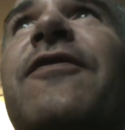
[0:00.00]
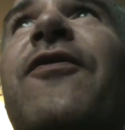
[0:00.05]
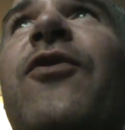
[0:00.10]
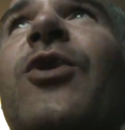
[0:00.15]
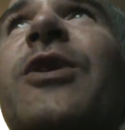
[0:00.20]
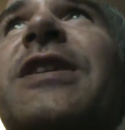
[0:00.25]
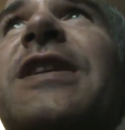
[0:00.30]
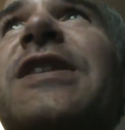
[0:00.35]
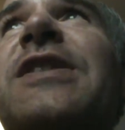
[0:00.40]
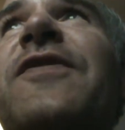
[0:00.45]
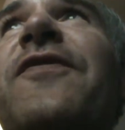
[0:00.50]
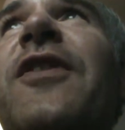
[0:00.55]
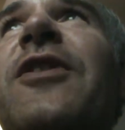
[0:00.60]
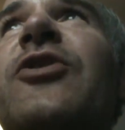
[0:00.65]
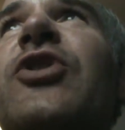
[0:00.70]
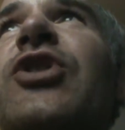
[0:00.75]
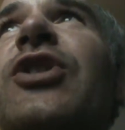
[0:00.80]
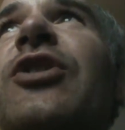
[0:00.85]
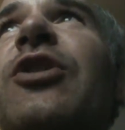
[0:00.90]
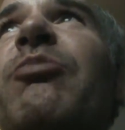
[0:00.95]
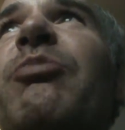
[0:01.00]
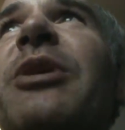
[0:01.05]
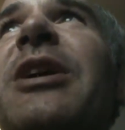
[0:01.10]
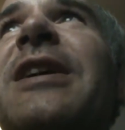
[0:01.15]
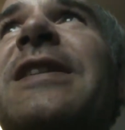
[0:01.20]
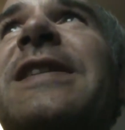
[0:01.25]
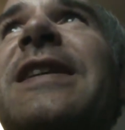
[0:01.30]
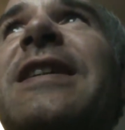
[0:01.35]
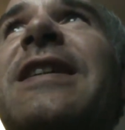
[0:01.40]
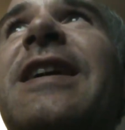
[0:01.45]
for dysfunctional
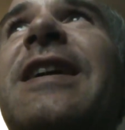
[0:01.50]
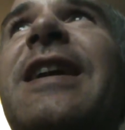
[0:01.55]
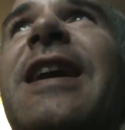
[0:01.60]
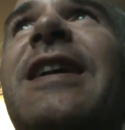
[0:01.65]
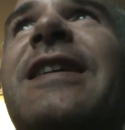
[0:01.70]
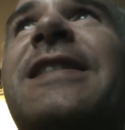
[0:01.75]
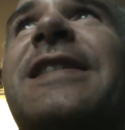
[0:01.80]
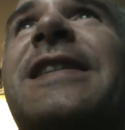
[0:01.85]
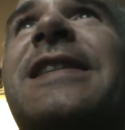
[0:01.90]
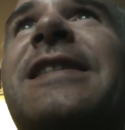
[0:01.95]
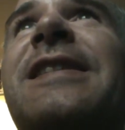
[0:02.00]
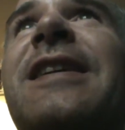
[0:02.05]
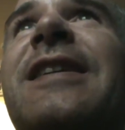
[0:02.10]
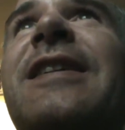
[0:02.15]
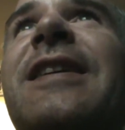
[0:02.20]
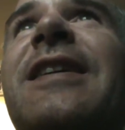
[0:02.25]
pigs indicates?